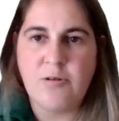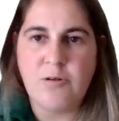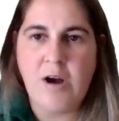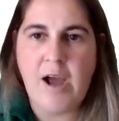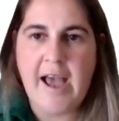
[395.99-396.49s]

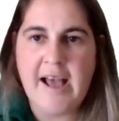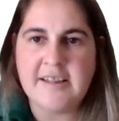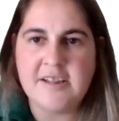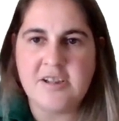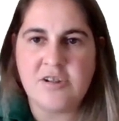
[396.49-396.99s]
or add
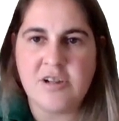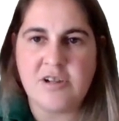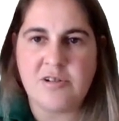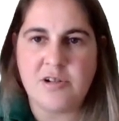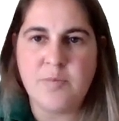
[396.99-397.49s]
this to a
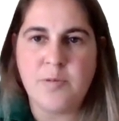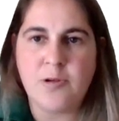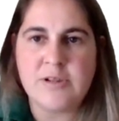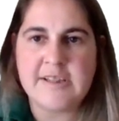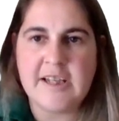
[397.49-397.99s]
group
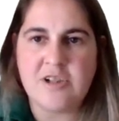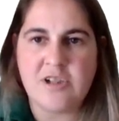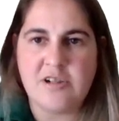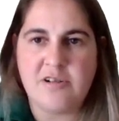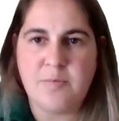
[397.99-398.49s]
or
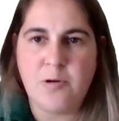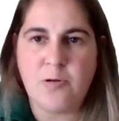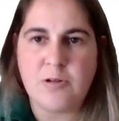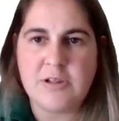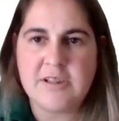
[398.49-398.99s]
schedule a
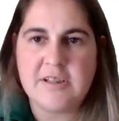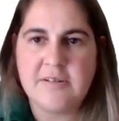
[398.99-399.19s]
report.